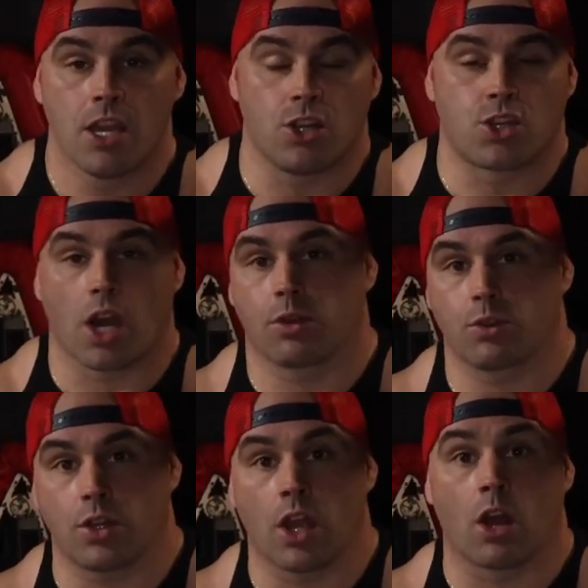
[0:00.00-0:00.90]
You start,
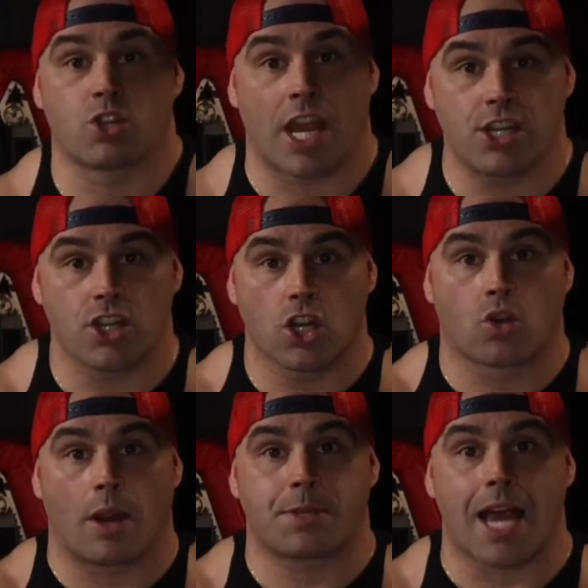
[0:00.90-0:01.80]
you know, changing the
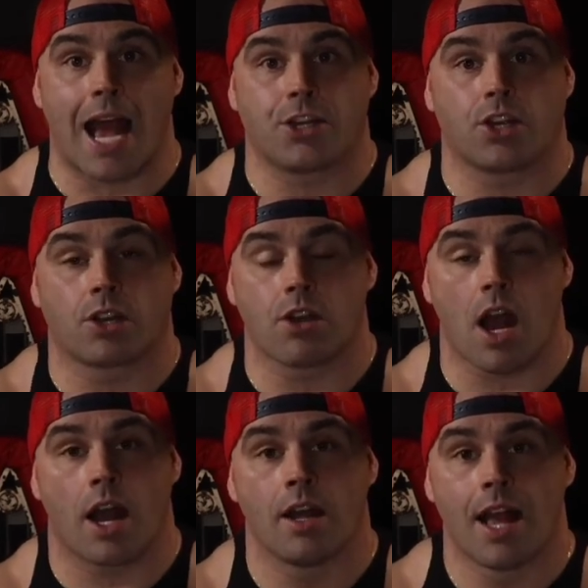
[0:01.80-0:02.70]
grips on your
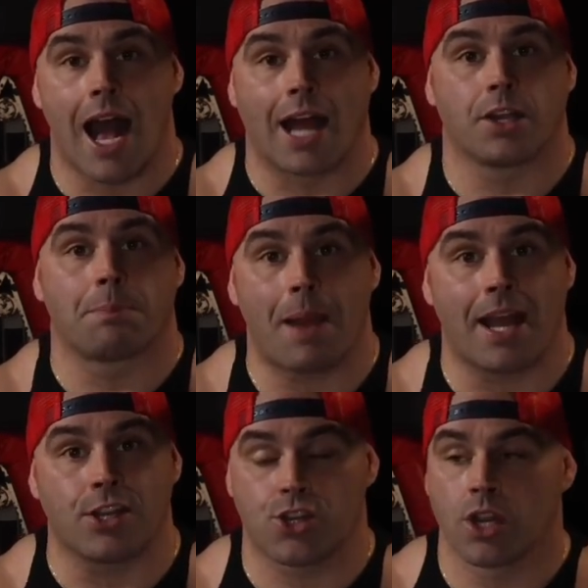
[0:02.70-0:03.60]
uh, on your
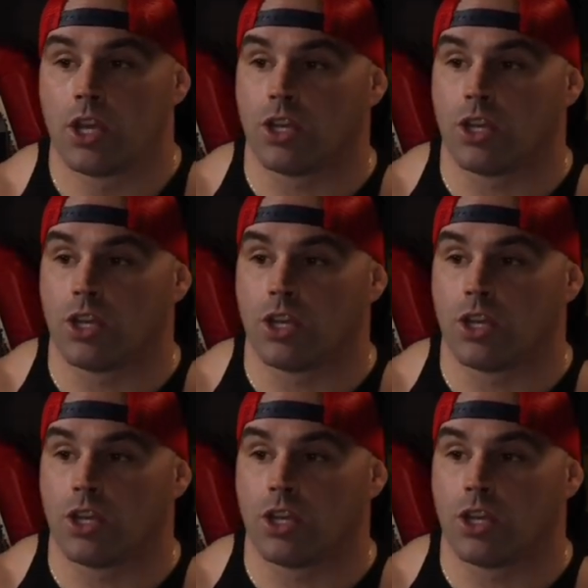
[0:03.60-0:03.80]
bench.